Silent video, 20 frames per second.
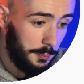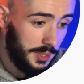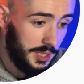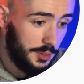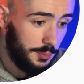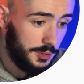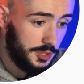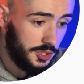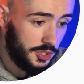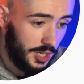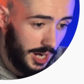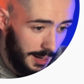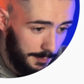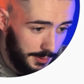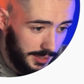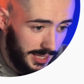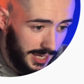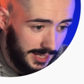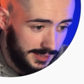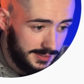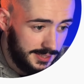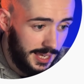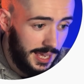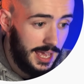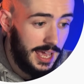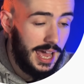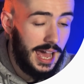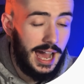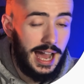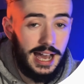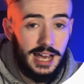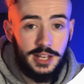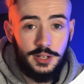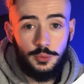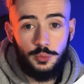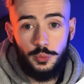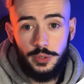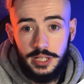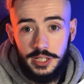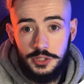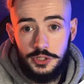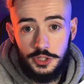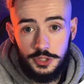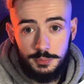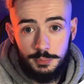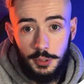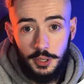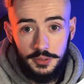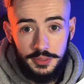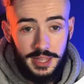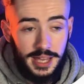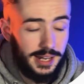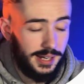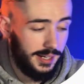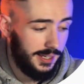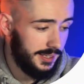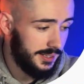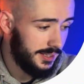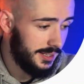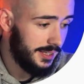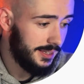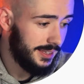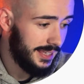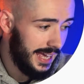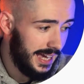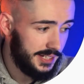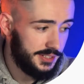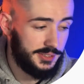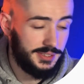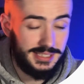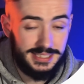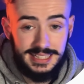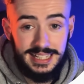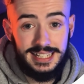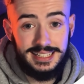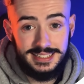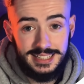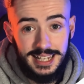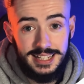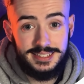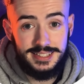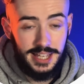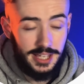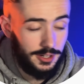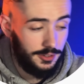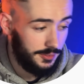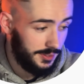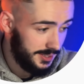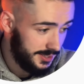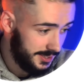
B. We just copy that and we just put that in the actual C S S editor